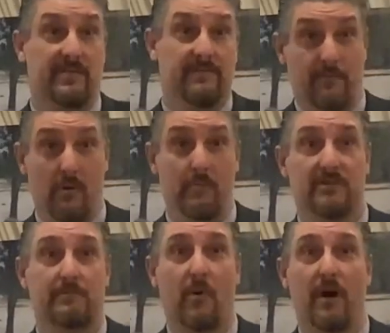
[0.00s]
Every team
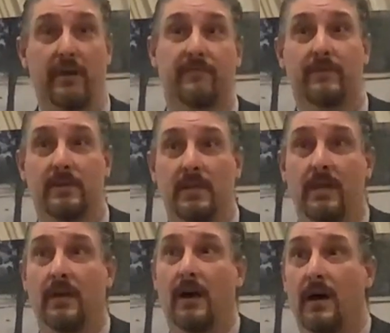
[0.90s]
needs a leader, and you
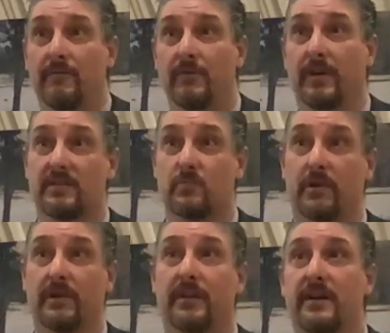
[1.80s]
have shown your
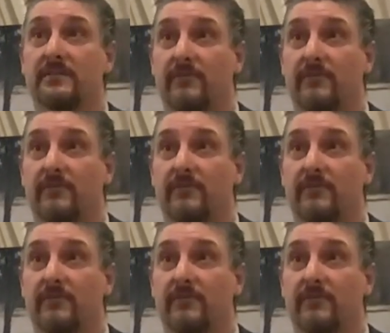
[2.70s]
leadership. Yeah.